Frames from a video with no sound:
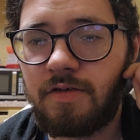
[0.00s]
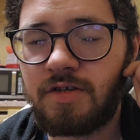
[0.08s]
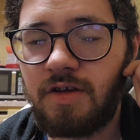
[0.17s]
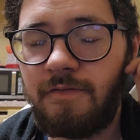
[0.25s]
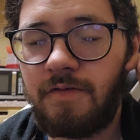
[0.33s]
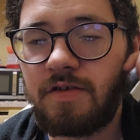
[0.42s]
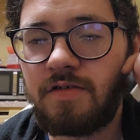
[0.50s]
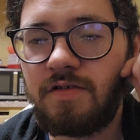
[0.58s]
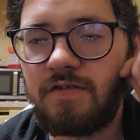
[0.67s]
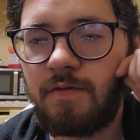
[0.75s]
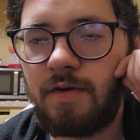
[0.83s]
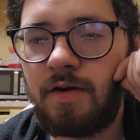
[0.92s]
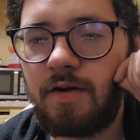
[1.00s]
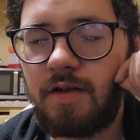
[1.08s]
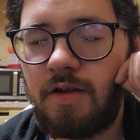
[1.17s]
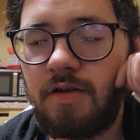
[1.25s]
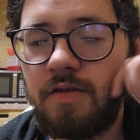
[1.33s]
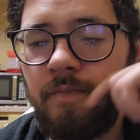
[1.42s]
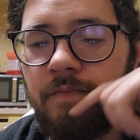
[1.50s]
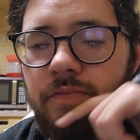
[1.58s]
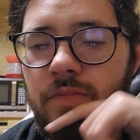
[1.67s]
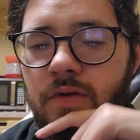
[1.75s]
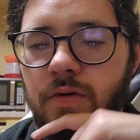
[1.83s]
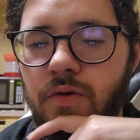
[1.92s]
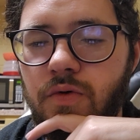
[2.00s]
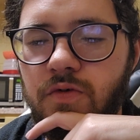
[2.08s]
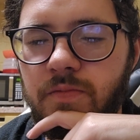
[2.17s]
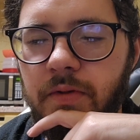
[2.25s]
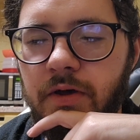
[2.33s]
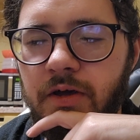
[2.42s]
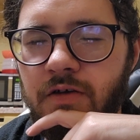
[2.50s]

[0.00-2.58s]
or suffixes work in Uzbek,